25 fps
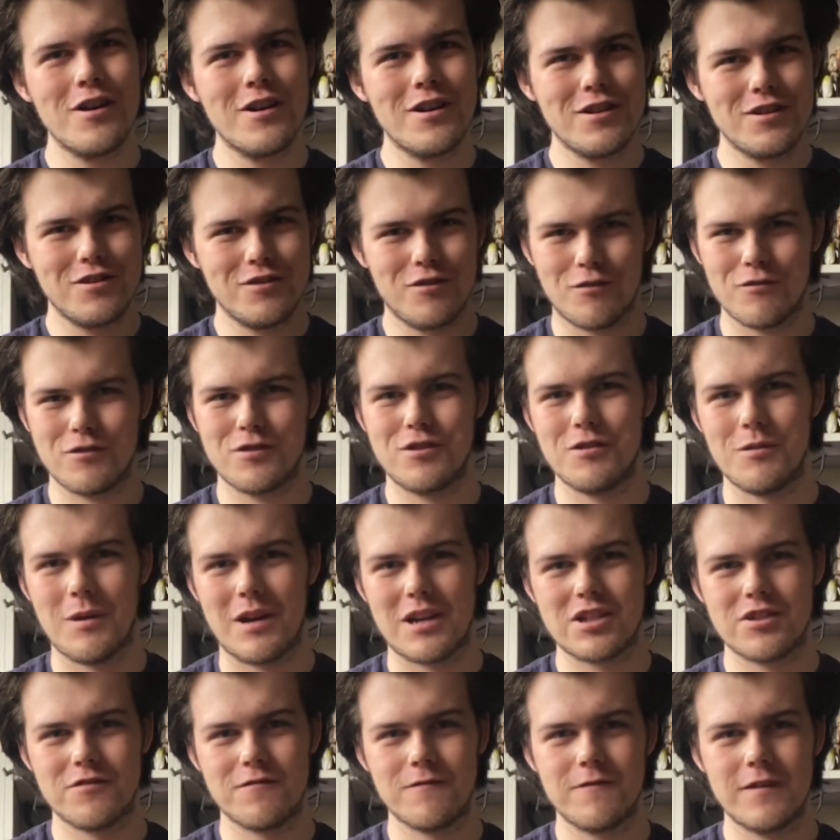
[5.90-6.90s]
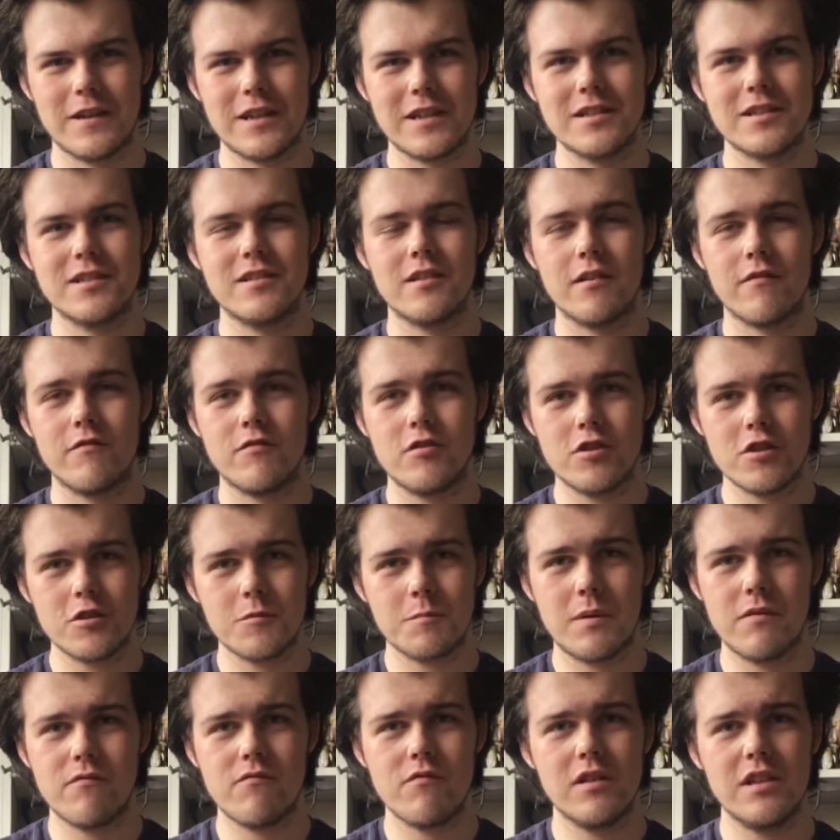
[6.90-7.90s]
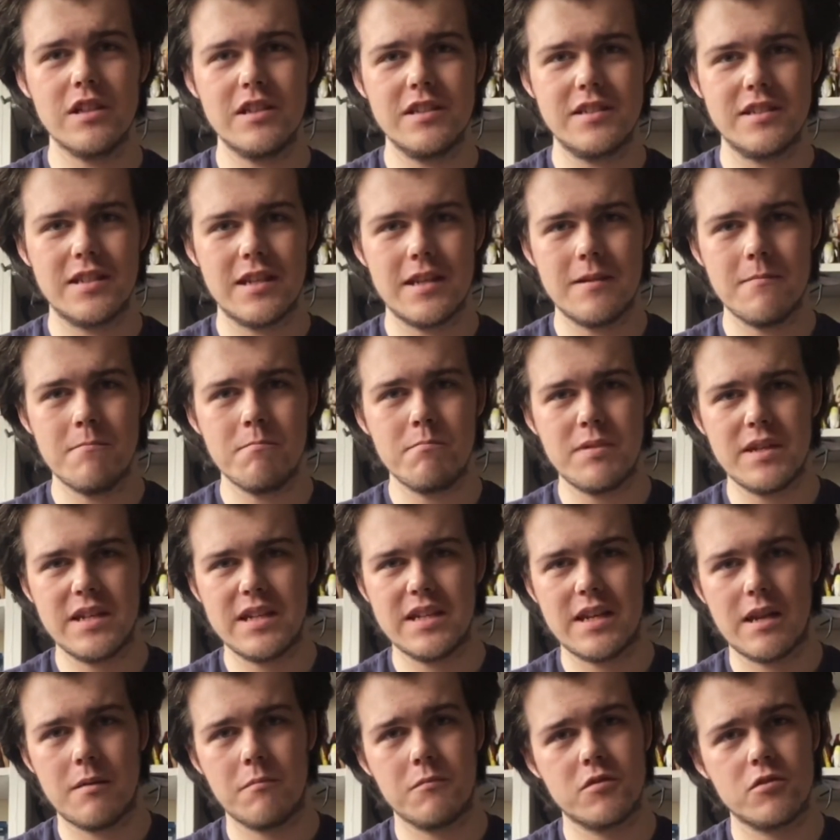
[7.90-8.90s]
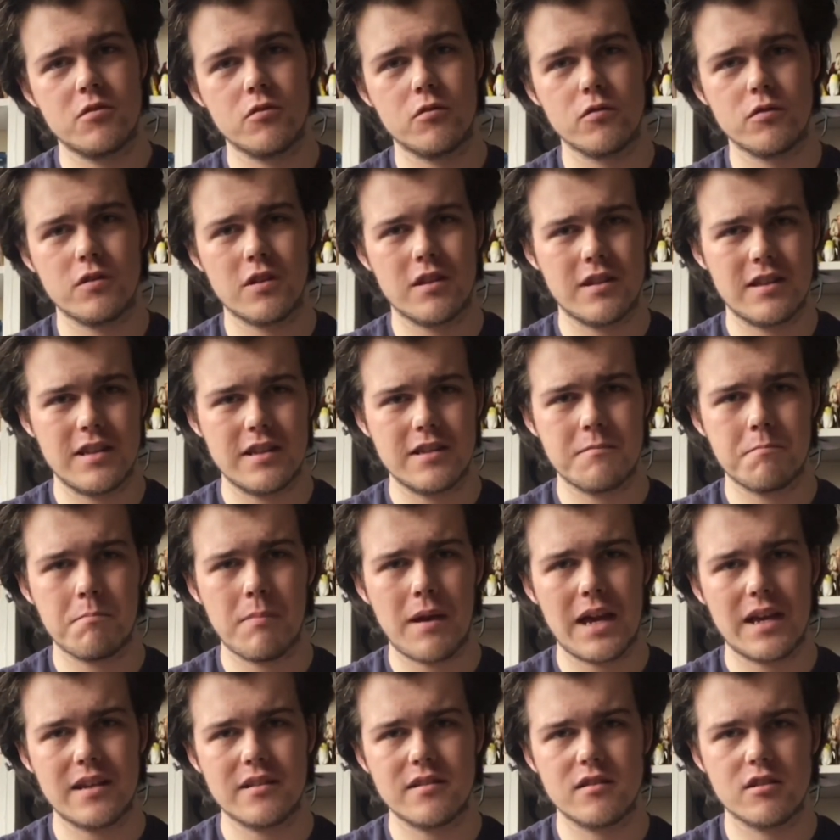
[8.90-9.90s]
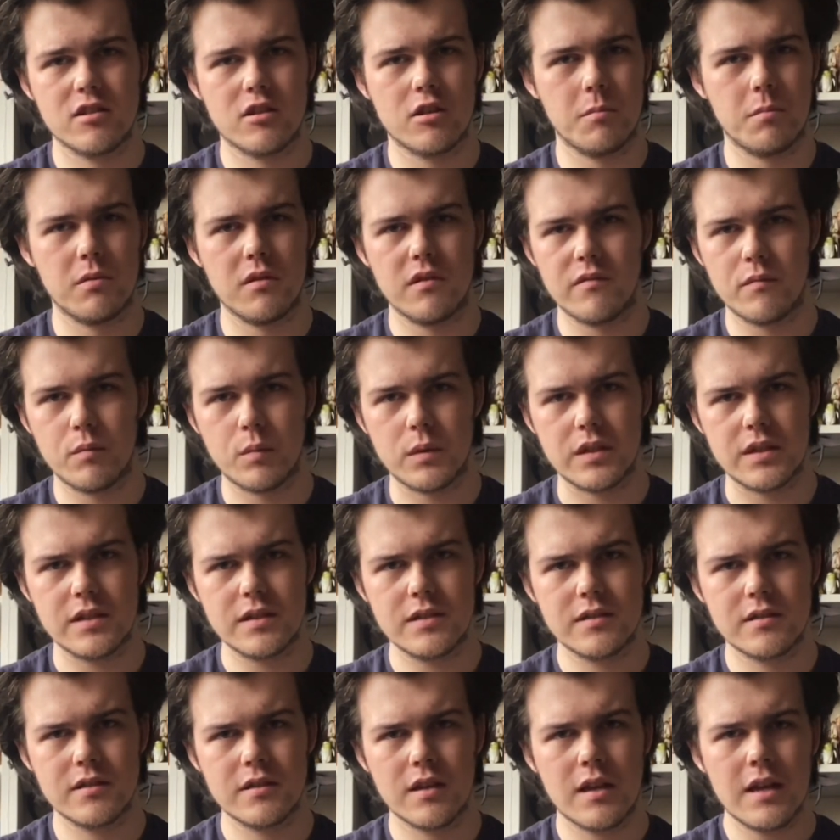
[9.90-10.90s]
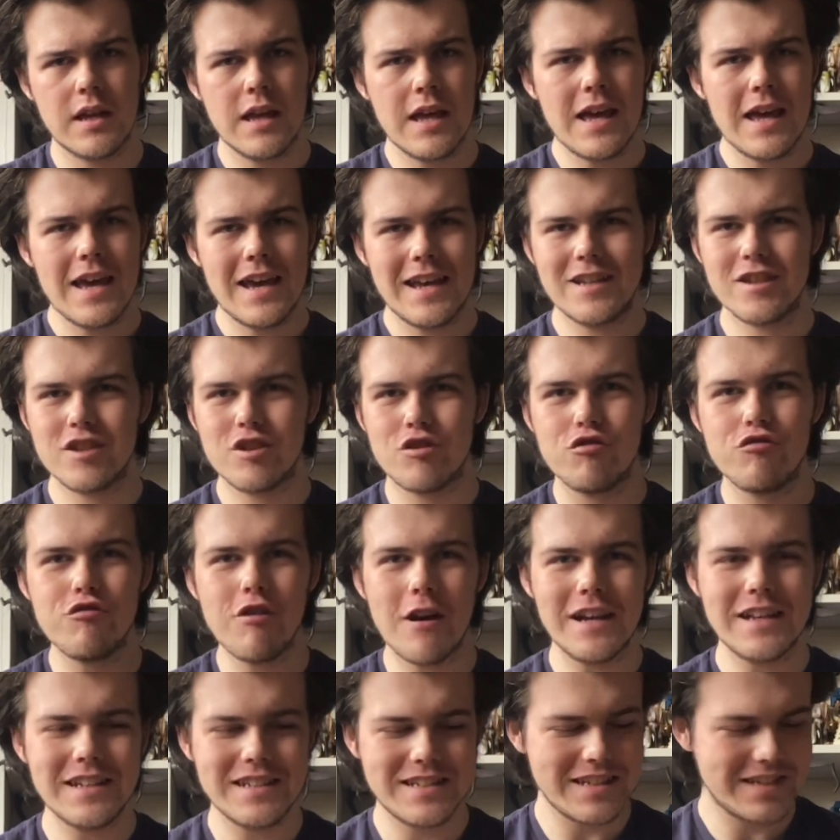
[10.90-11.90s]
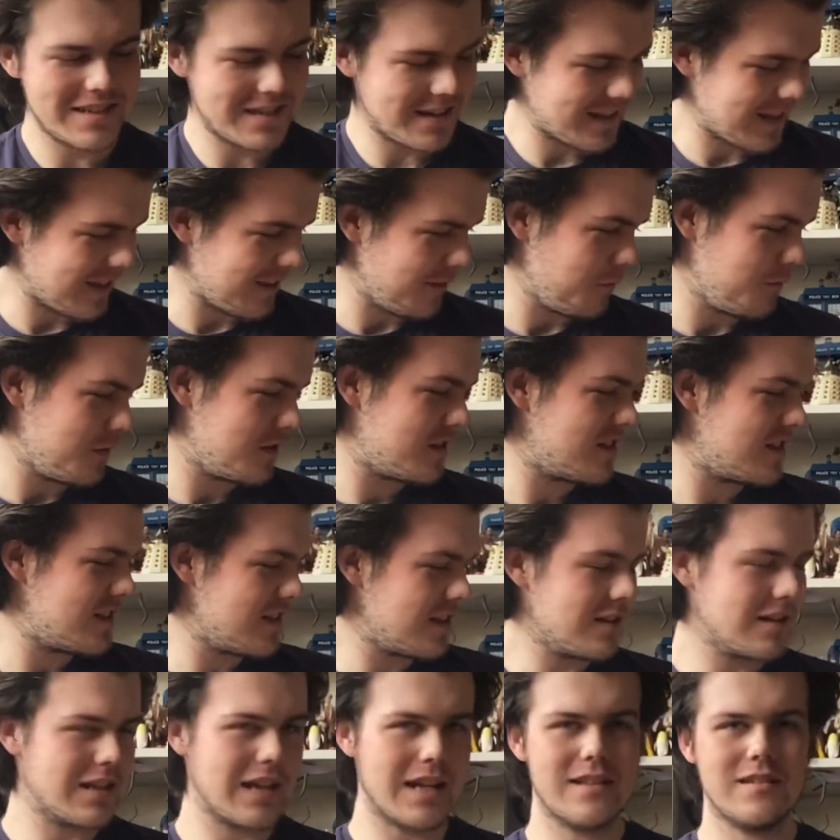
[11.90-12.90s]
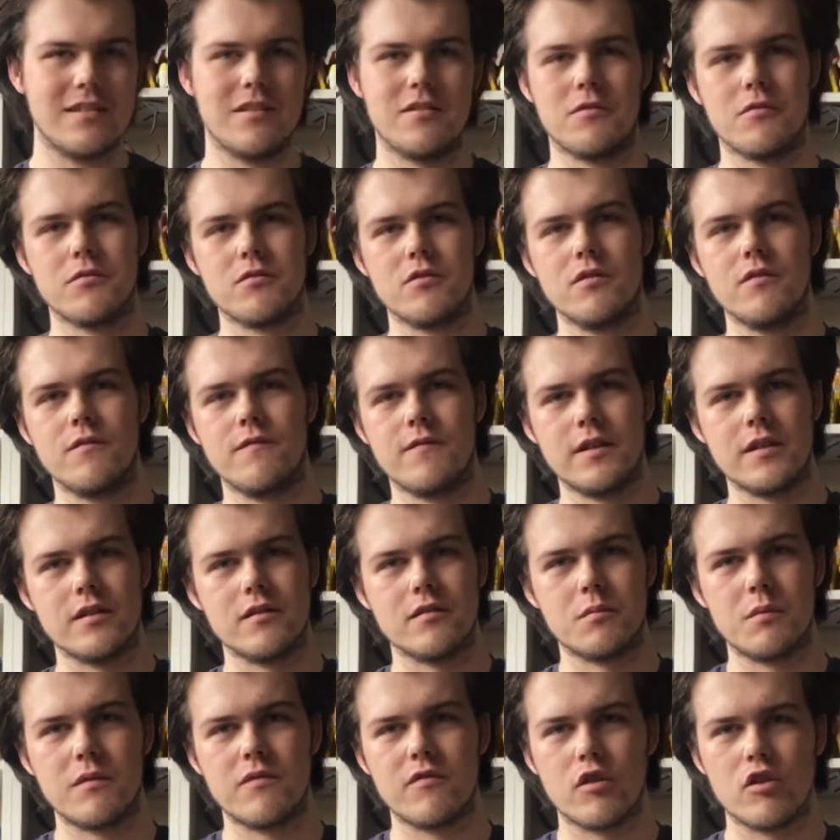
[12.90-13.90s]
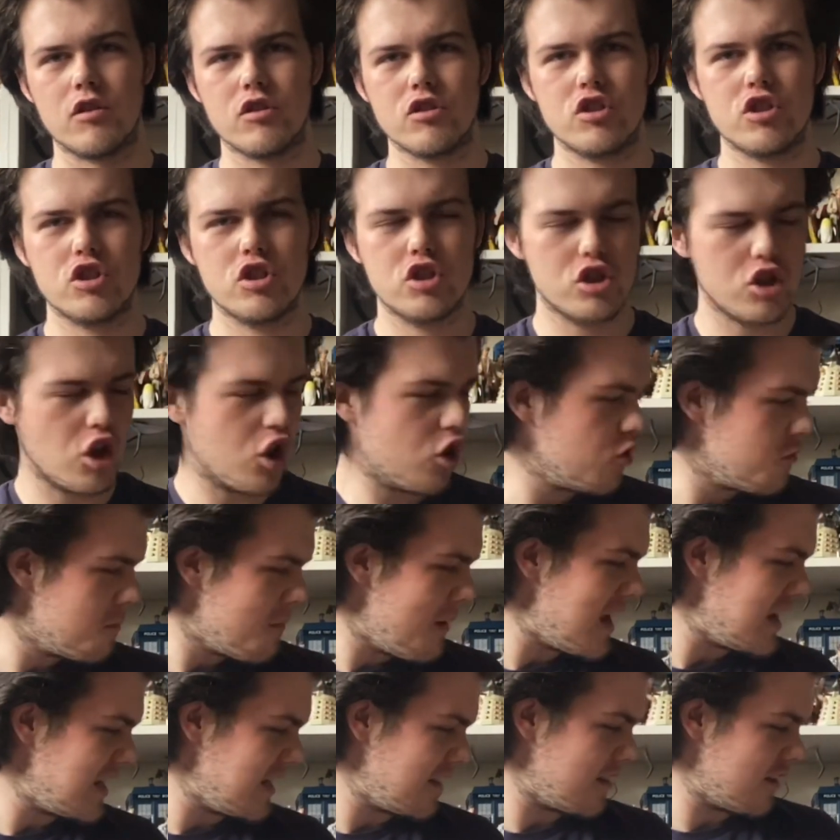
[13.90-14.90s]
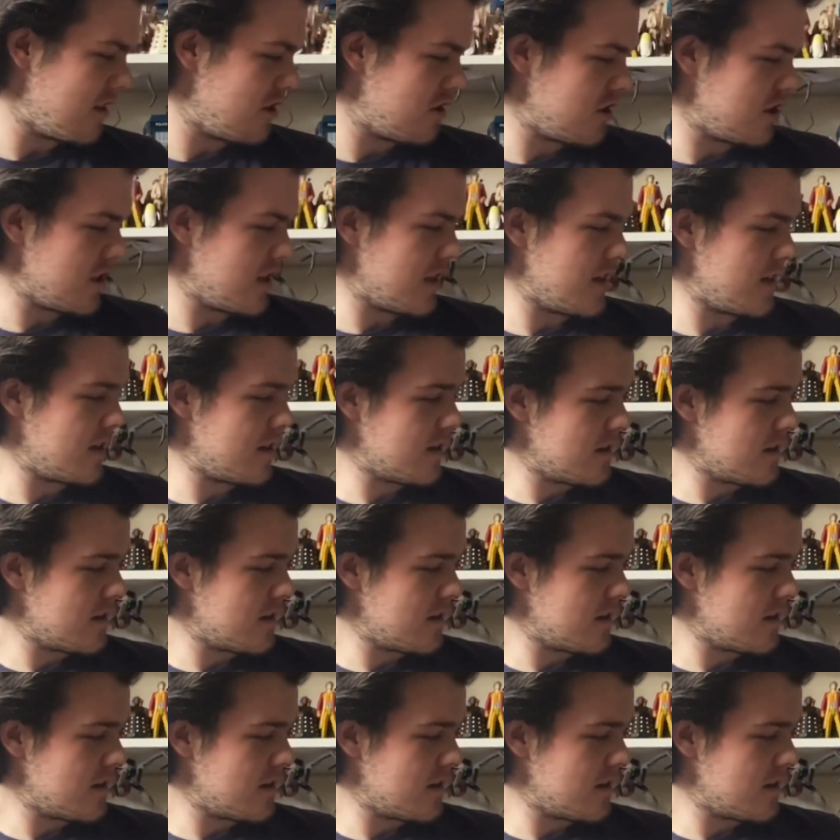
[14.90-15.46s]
Doctor Who action figures that have just been released in B&M stores this past couple of weeks. It's crazy to think that we're still getting Doctor Who figures. We've got so many this year,